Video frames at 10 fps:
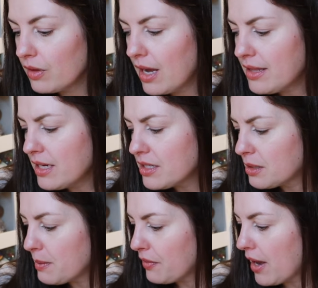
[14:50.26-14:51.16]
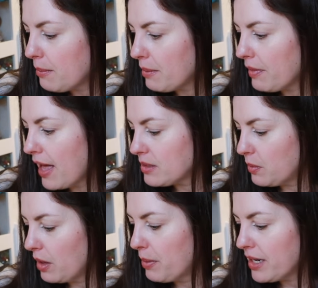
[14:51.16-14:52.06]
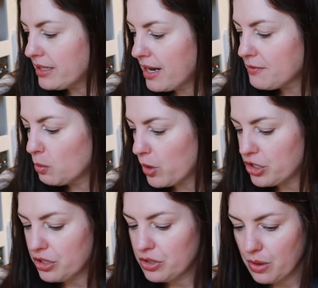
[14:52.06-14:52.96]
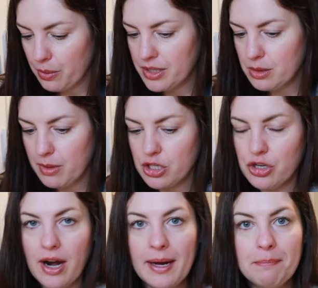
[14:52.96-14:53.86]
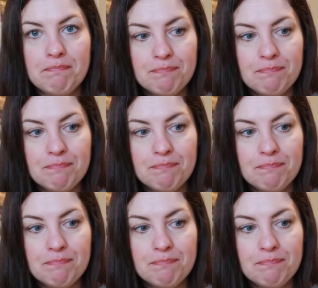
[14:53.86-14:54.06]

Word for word: I think I talked about that a bit last week, but I did have some questions, so I wanted to make sure I